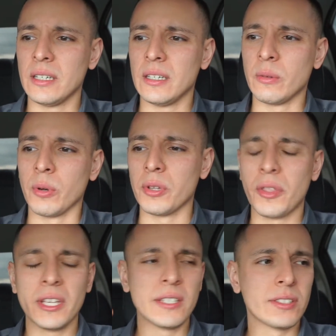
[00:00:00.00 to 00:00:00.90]
Well, the
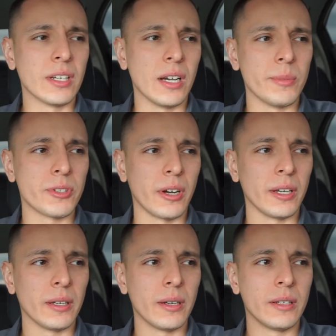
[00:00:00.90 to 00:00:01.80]
thing is, I'm
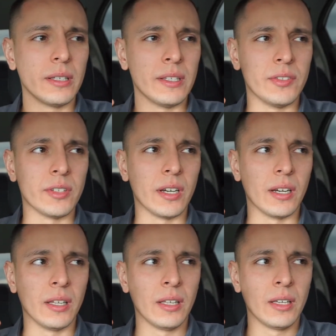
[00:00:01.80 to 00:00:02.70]
sorry, is
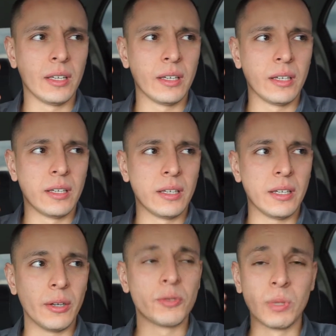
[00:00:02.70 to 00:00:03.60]

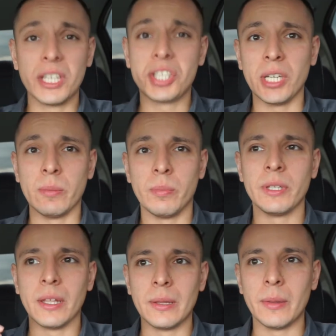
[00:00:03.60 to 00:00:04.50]
you know, it's really cheap, but
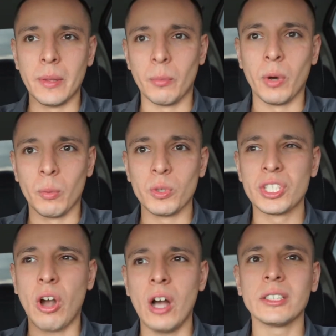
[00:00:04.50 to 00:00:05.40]
what's
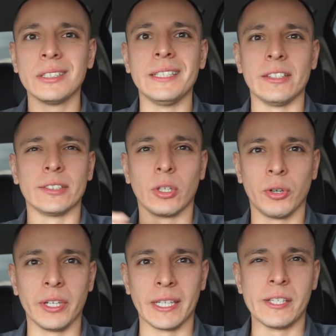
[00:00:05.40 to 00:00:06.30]
costly is
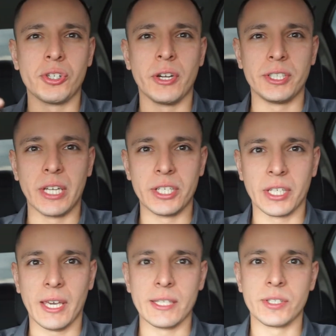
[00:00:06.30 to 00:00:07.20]
learning and your
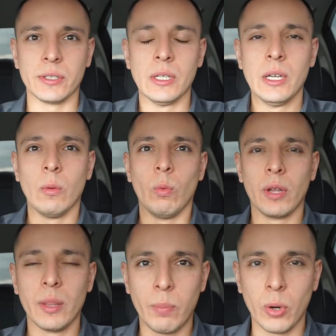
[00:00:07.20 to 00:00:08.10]
education. One
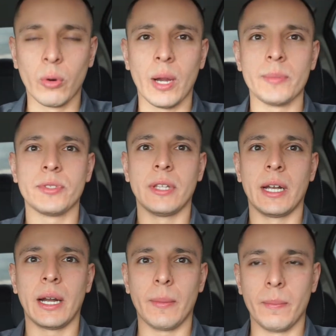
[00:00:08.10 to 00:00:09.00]
of the programs that I